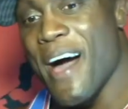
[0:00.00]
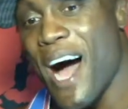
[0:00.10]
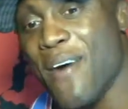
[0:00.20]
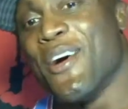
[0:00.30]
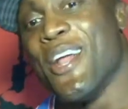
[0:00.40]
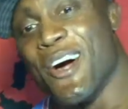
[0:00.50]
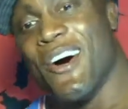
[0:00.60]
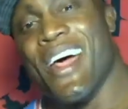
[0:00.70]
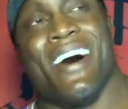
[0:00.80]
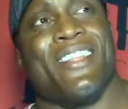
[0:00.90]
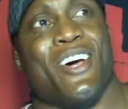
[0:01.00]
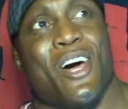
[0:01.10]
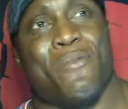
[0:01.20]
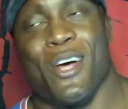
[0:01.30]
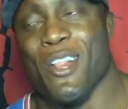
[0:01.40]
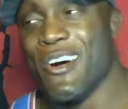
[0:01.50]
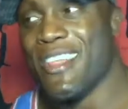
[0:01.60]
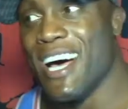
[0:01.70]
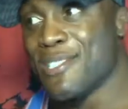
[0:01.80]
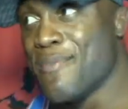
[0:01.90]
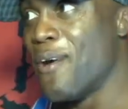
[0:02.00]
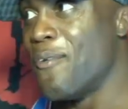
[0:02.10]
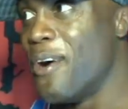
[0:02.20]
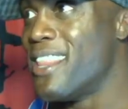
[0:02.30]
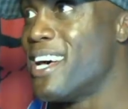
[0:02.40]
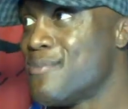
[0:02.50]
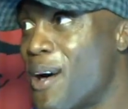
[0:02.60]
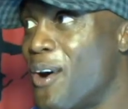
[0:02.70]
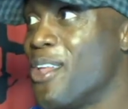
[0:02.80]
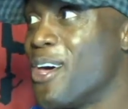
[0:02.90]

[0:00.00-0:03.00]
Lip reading: I'm gonna go down there and I'm gonna learn. That's my only